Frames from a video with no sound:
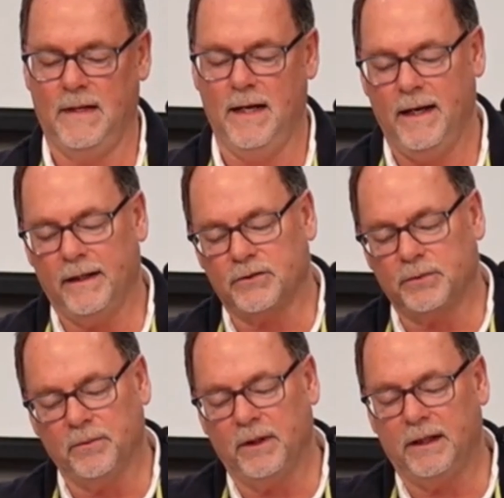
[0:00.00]
And as
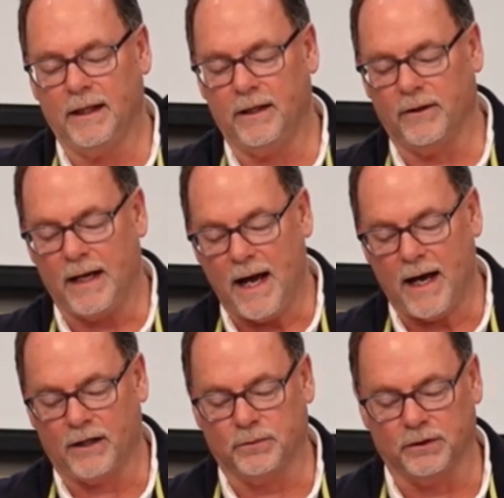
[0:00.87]
we read later in
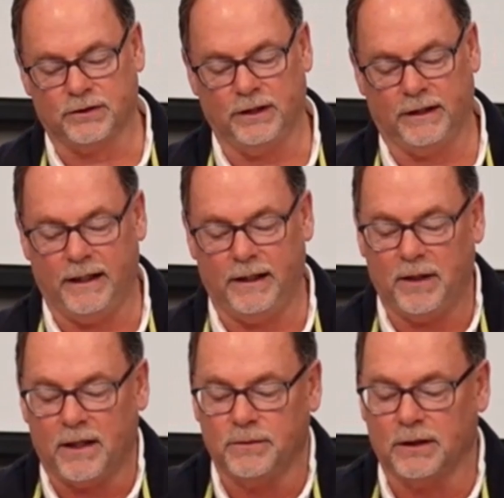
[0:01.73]
Acts, we'll see that he
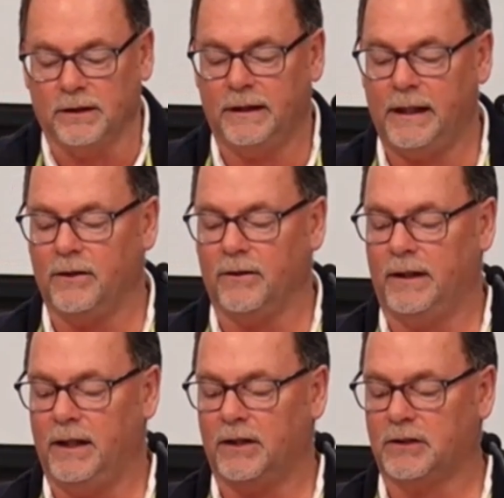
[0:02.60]
becomes a leader in
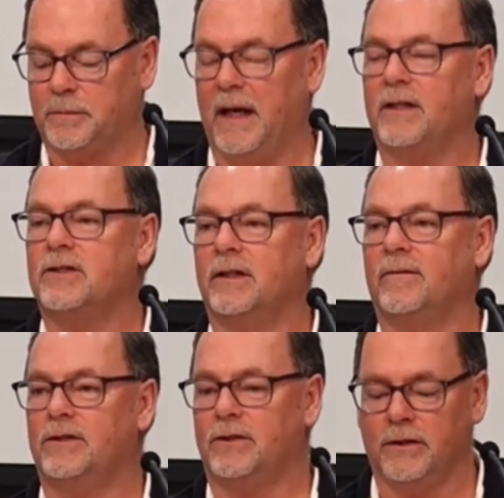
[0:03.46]
the expansion of
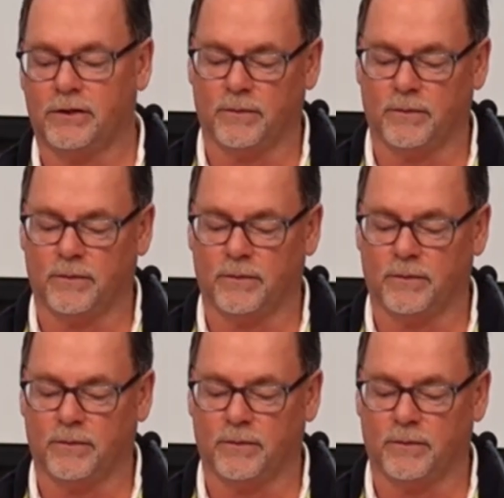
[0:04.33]
the church,